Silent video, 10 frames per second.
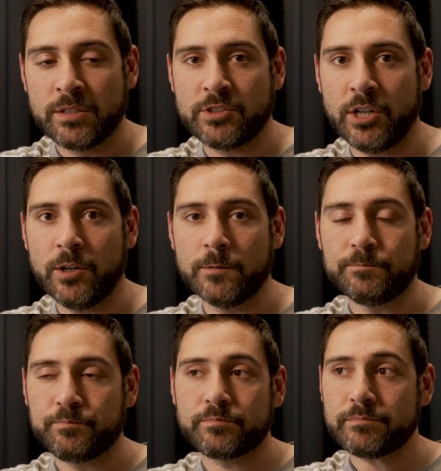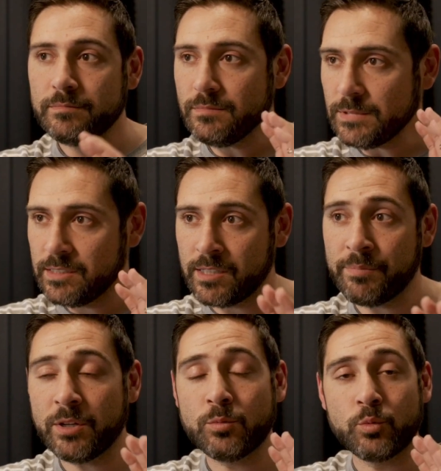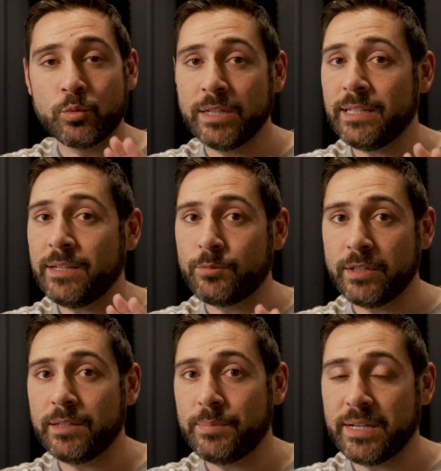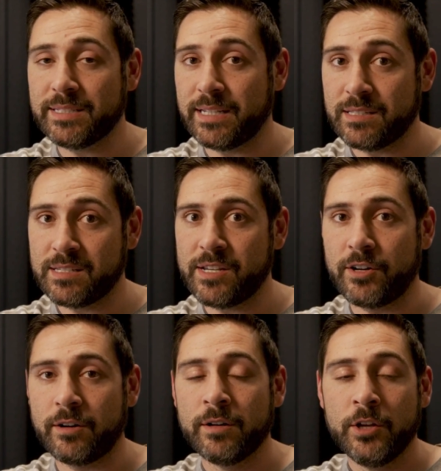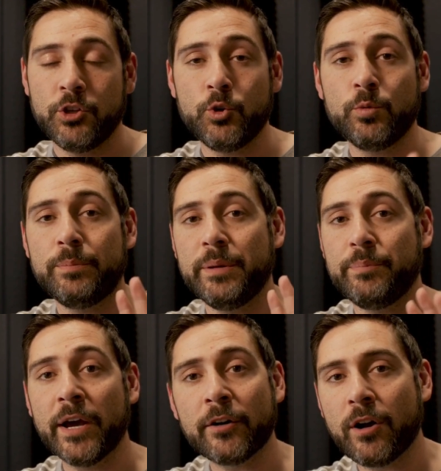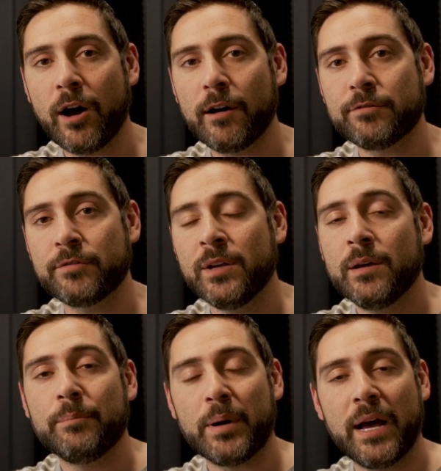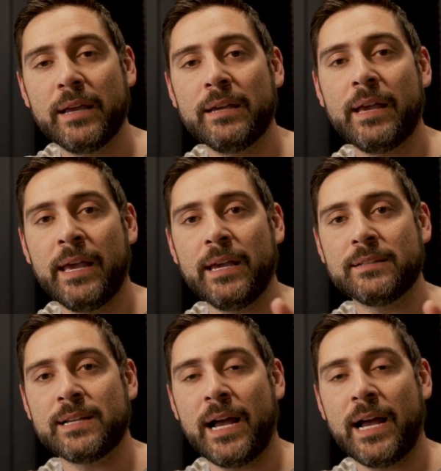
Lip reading: So something really, really big to consider. You'd be better off buying a